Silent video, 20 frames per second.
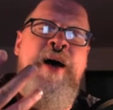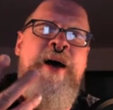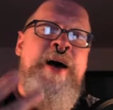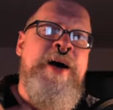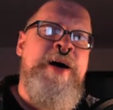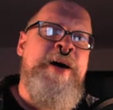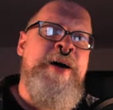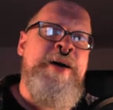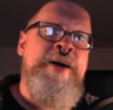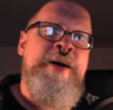
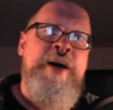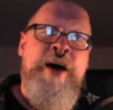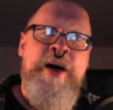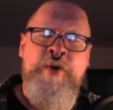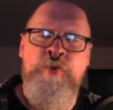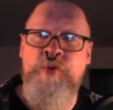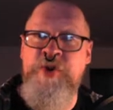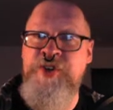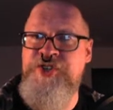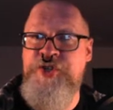I, I
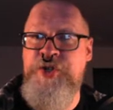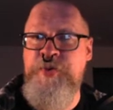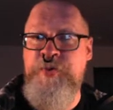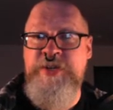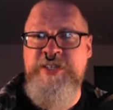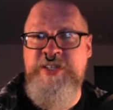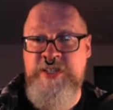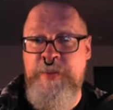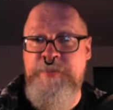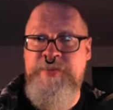wish there
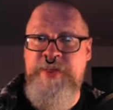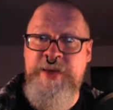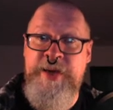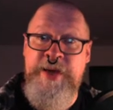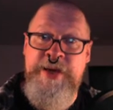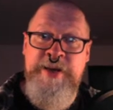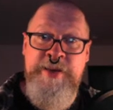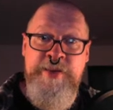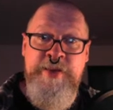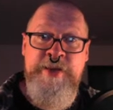was something
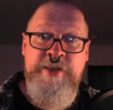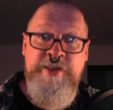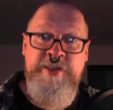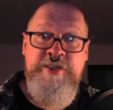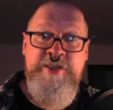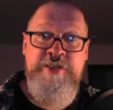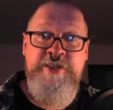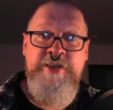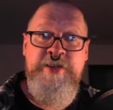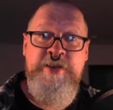in
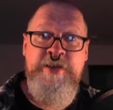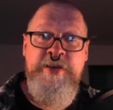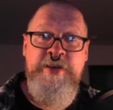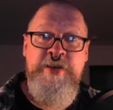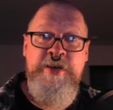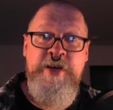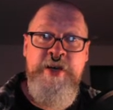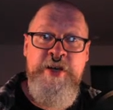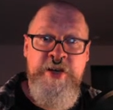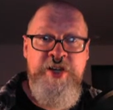this
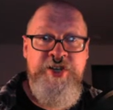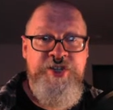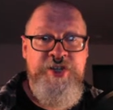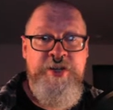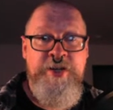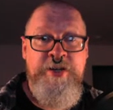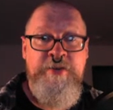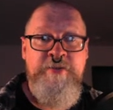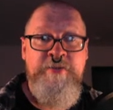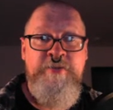
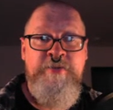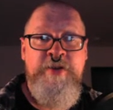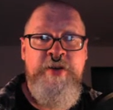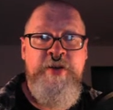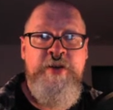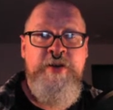initiative